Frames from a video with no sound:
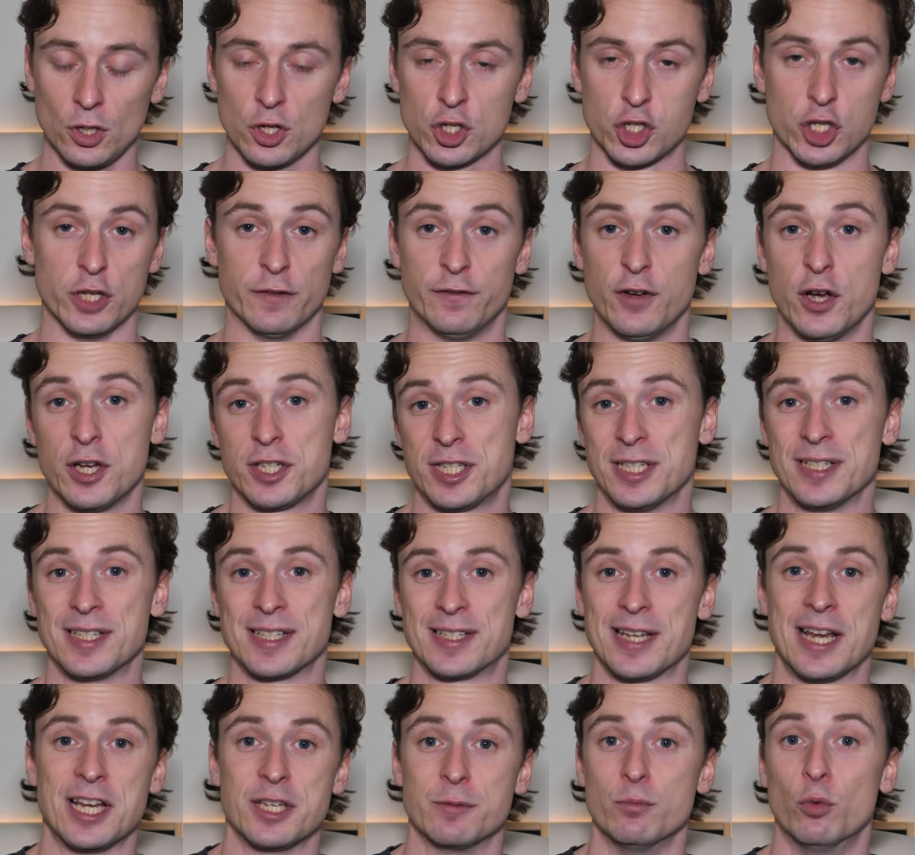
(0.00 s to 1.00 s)
So the first thing
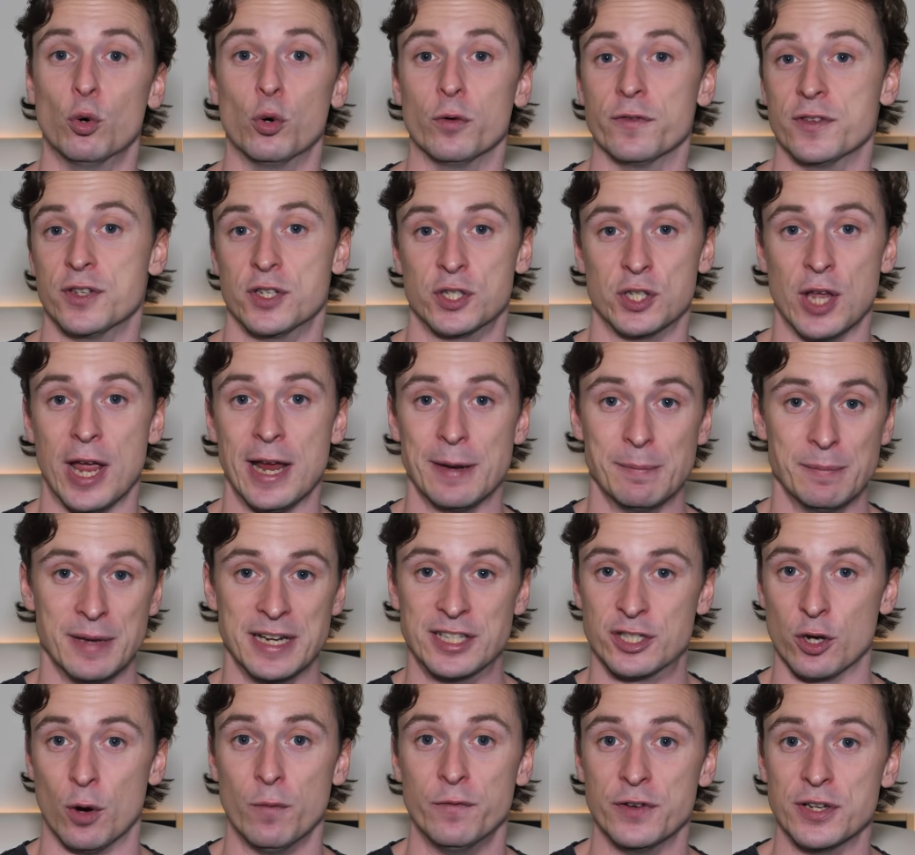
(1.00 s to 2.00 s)
to say is more of the same.
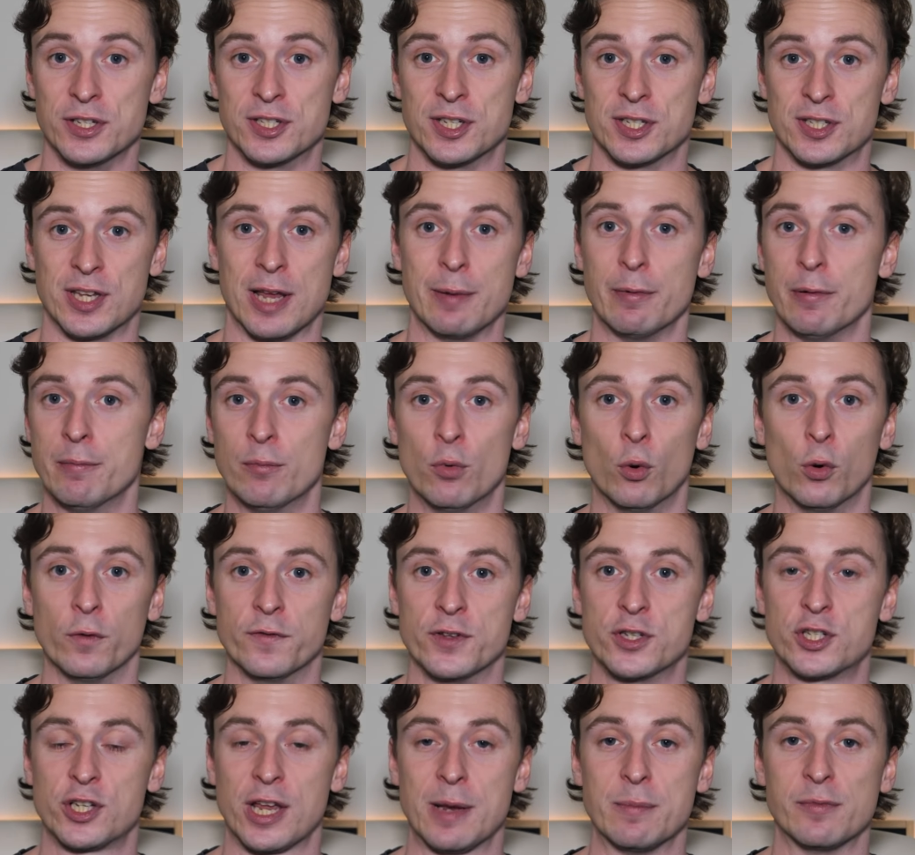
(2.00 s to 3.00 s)
It's obvious to say, but more
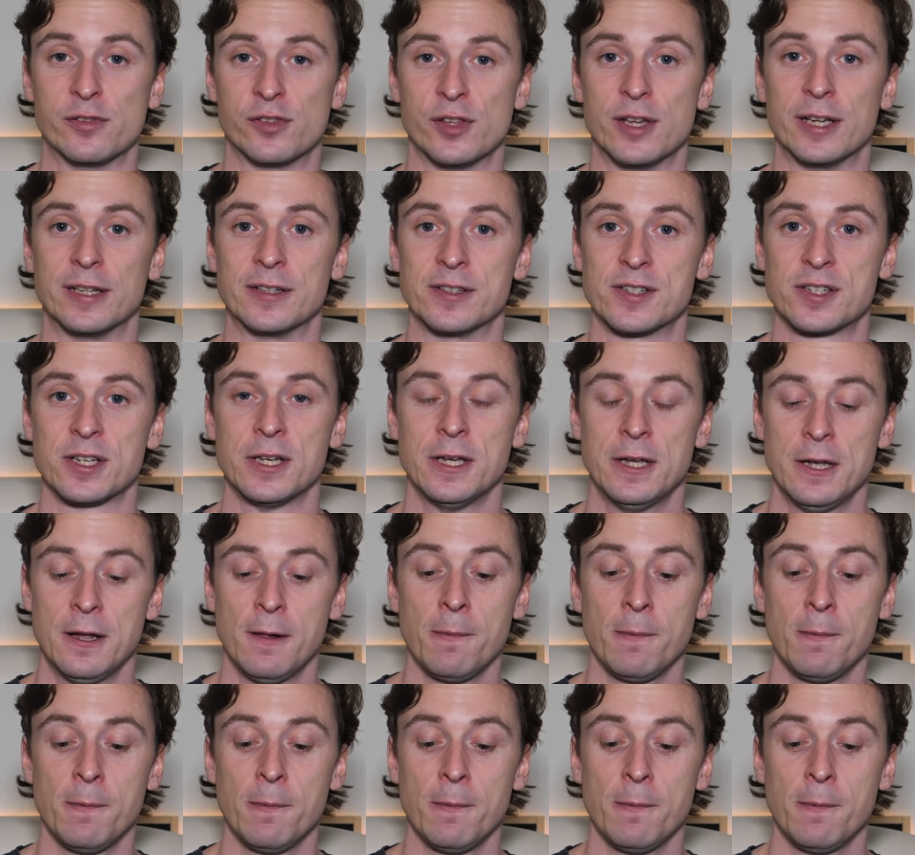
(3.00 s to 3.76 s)
of the same things.